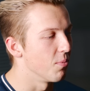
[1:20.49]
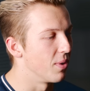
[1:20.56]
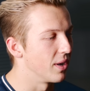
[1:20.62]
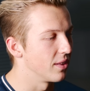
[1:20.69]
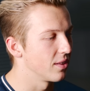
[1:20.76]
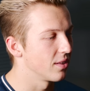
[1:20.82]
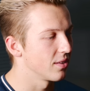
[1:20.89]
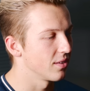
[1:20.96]

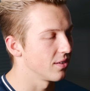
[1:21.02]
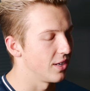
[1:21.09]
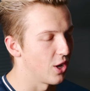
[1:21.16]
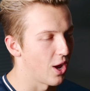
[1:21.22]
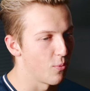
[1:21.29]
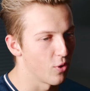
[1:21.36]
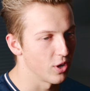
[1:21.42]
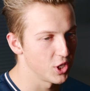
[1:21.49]
but you know,
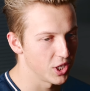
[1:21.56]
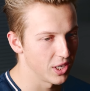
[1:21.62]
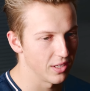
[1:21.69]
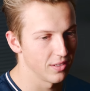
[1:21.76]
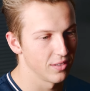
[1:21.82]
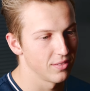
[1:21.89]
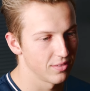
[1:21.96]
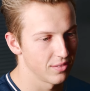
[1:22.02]
I'm
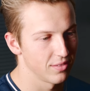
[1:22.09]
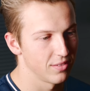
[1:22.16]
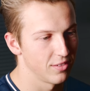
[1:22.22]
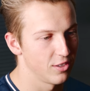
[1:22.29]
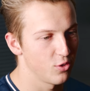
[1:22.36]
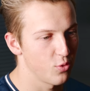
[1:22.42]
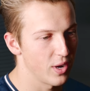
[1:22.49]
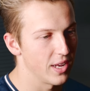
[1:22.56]
watching
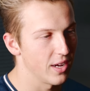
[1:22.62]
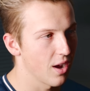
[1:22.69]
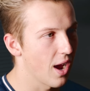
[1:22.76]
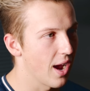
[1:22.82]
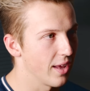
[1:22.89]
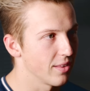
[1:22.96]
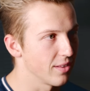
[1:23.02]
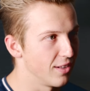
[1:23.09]
twenty
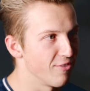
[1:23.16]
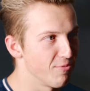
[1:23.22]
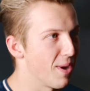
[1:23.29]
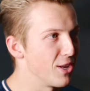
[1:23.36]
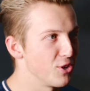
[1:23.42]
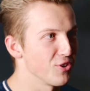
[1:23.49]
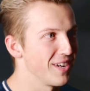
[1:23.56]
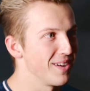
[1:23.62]
guys live
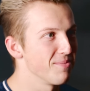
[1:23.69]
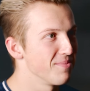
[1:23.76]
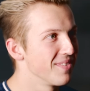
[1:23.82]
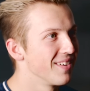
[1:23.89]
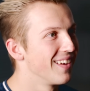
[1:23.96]
my dream,